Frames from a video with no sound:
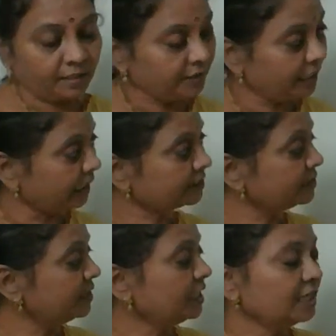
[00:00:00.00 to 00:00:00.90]
The
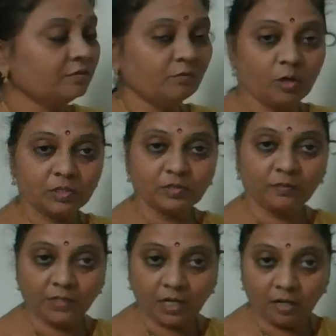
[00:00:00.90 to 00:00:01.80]
exterior walls
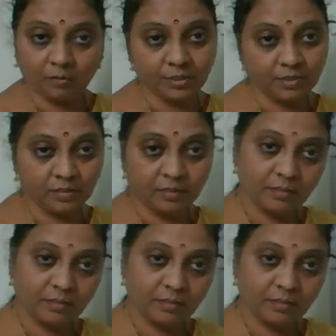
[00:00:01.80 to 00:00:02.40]
of the house